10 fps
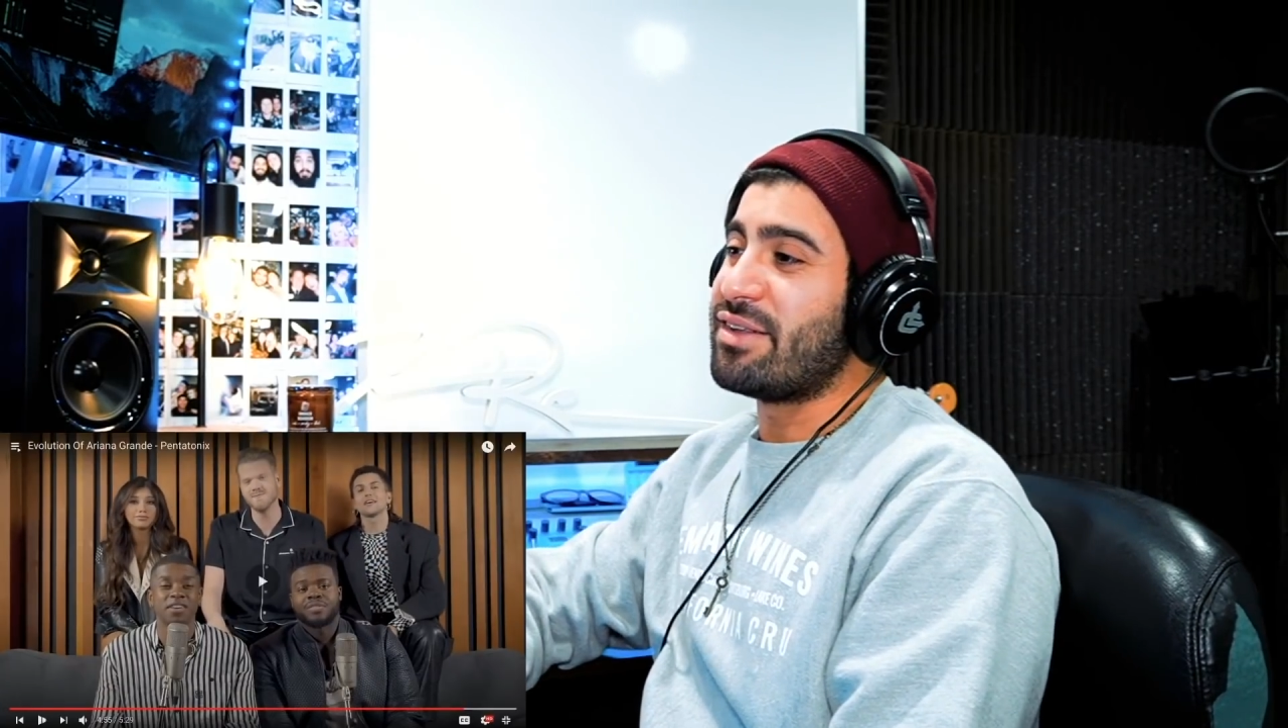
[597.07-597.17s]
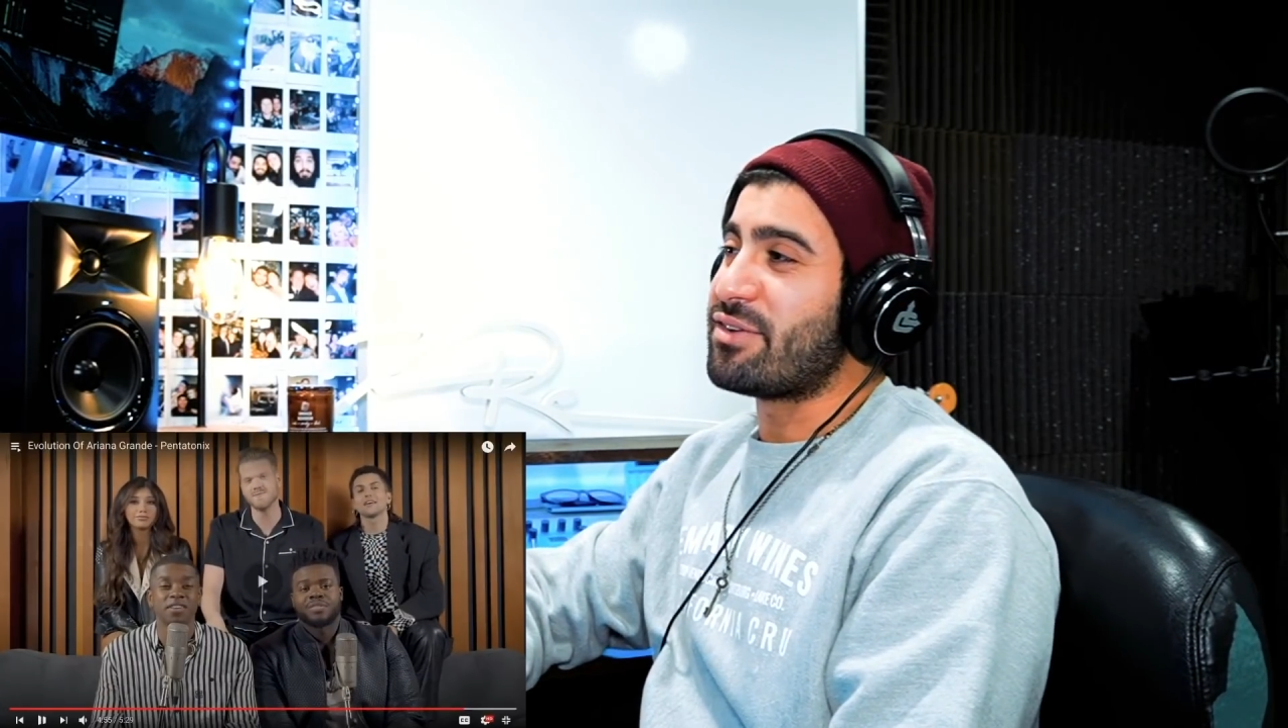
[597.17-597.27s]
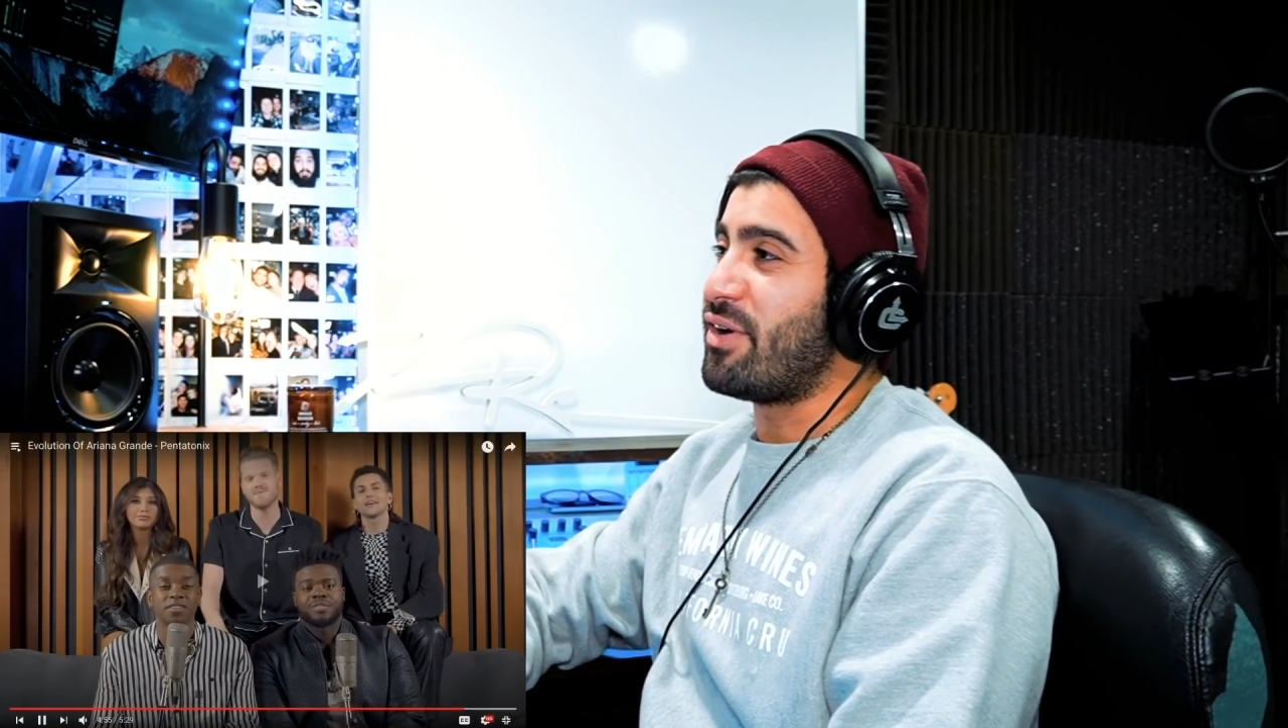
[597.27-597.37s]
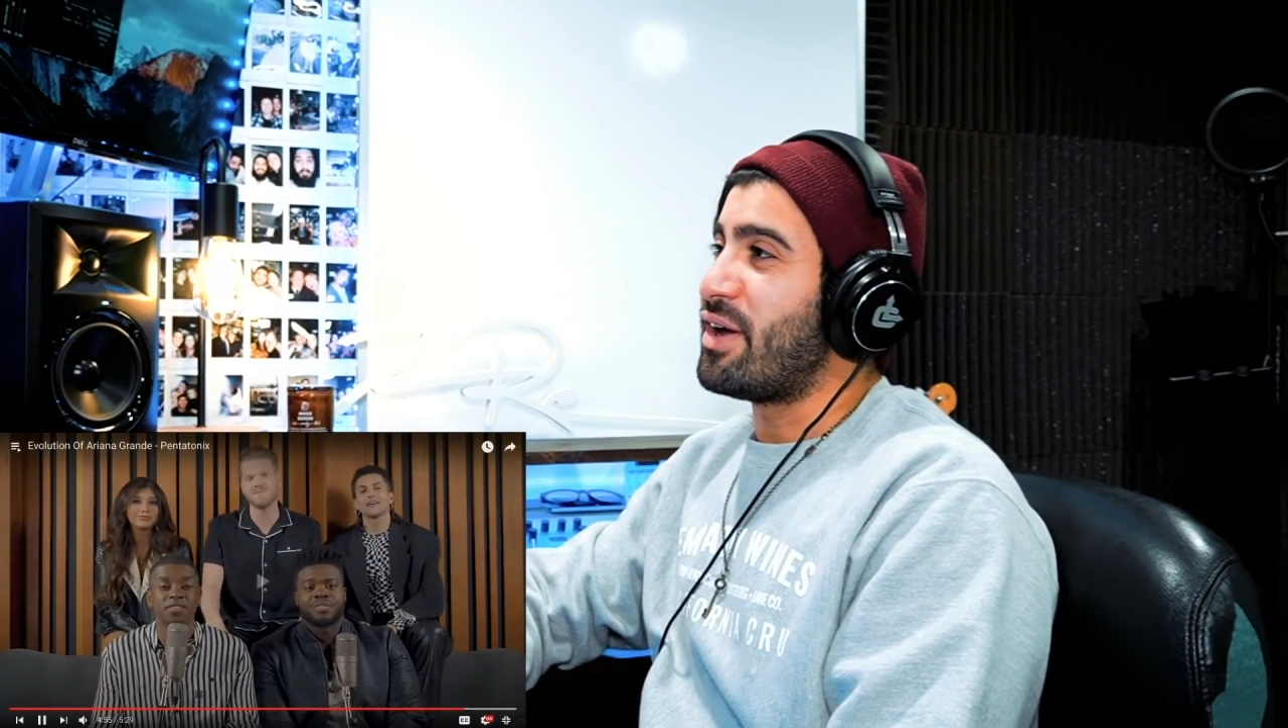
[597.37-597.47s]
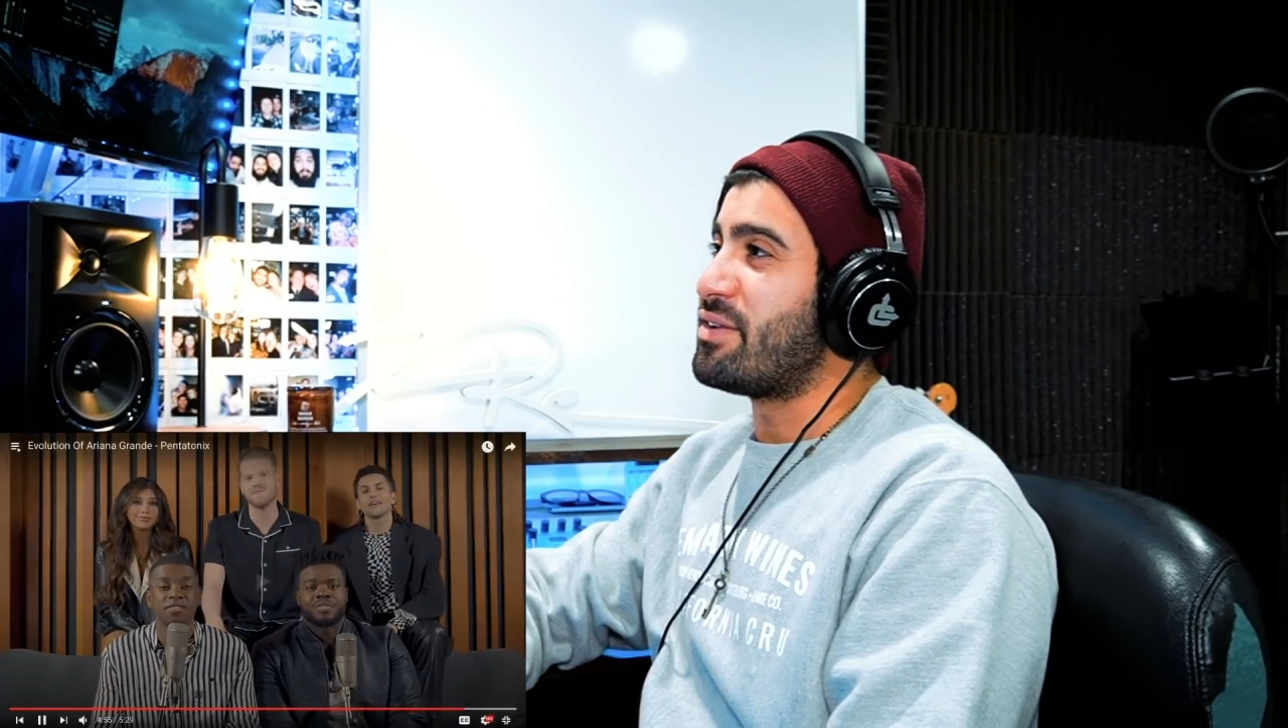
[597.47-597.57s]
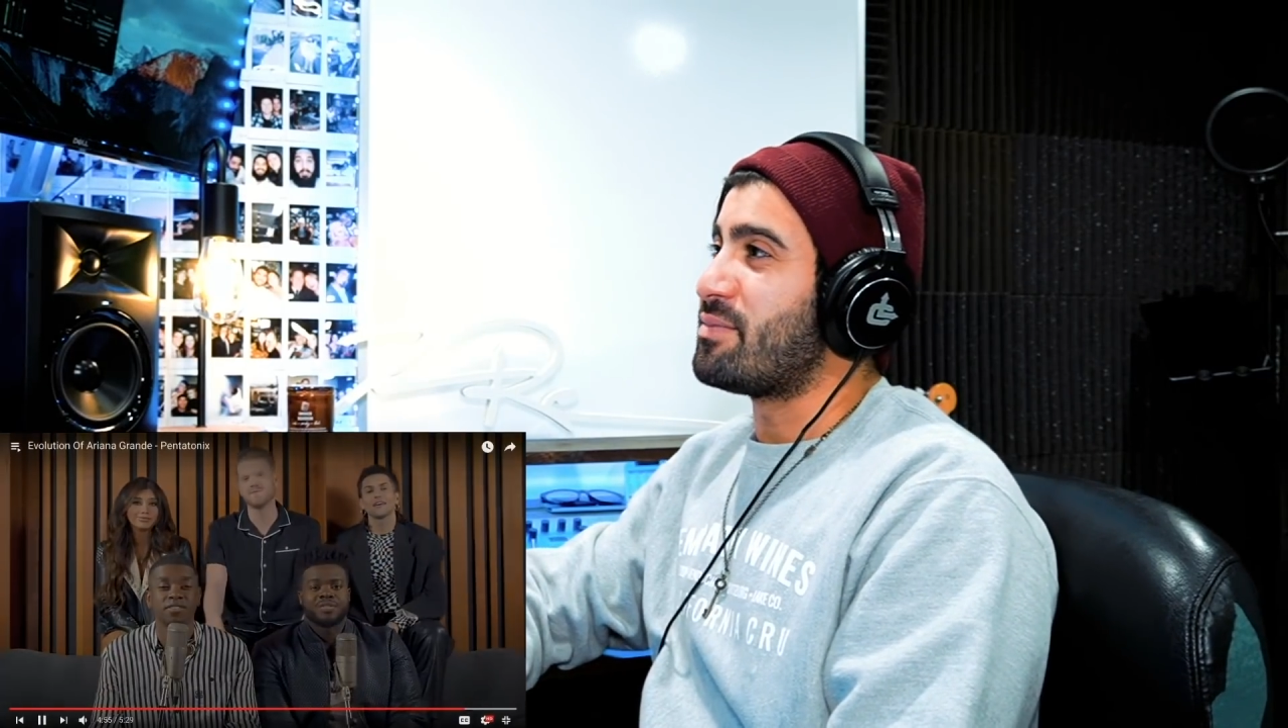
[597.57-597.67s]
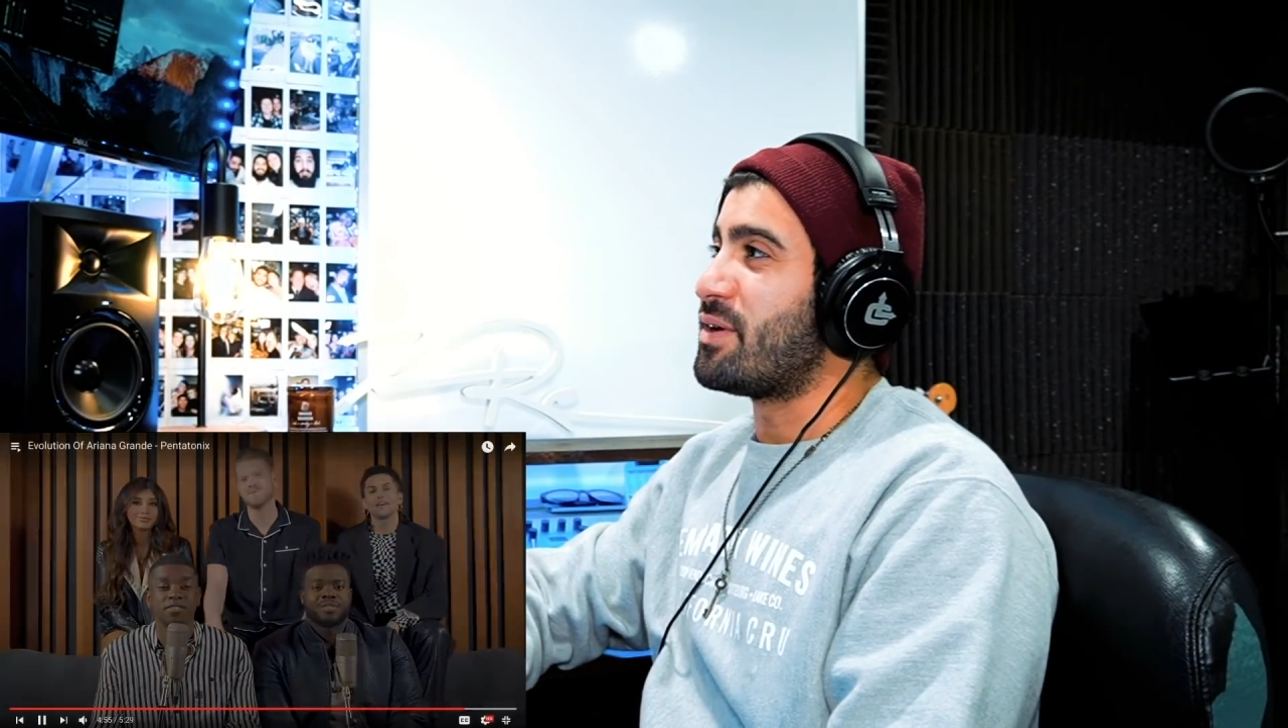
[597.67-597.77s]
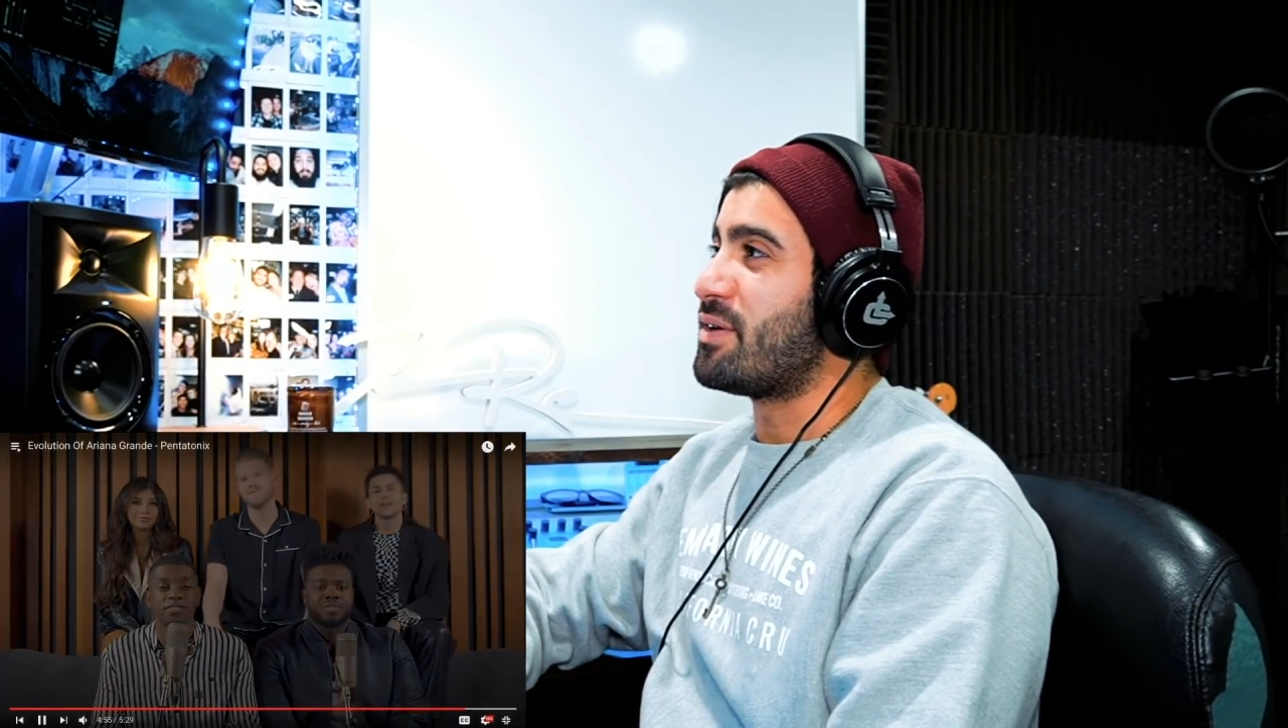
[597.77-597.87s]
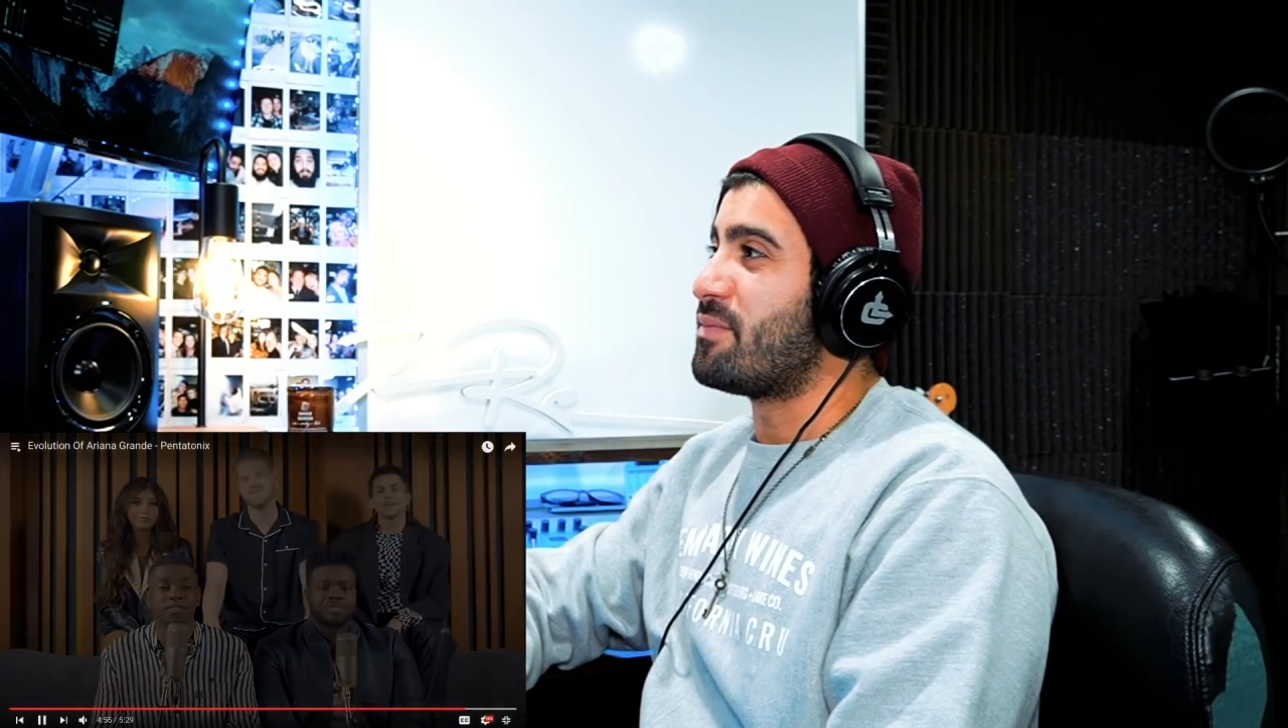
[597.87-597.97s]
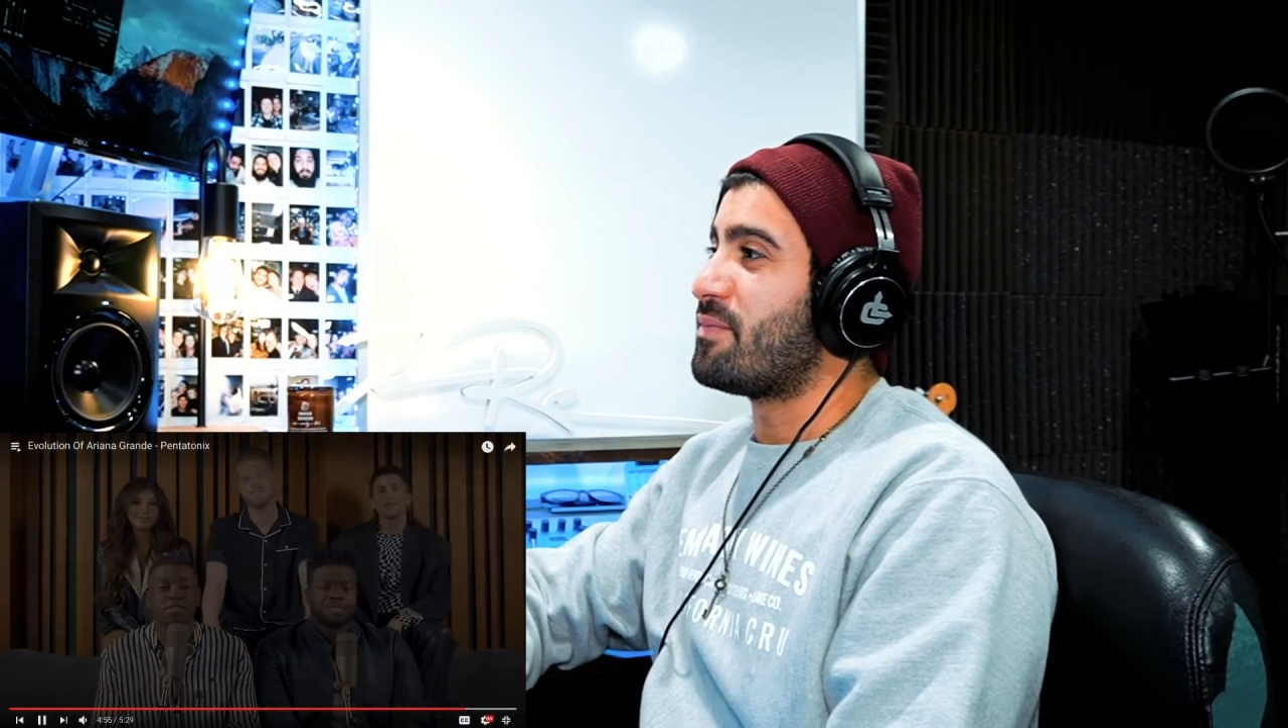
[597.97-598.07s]
is crazy,
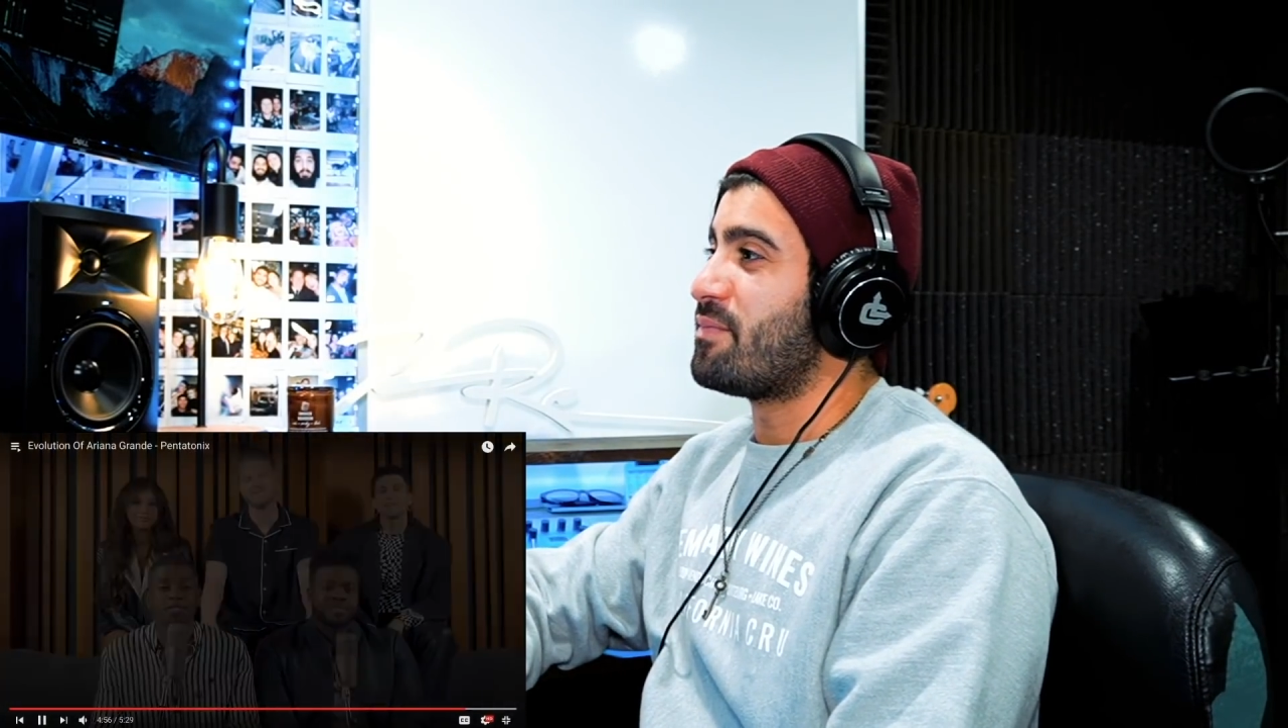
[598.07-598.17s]
man.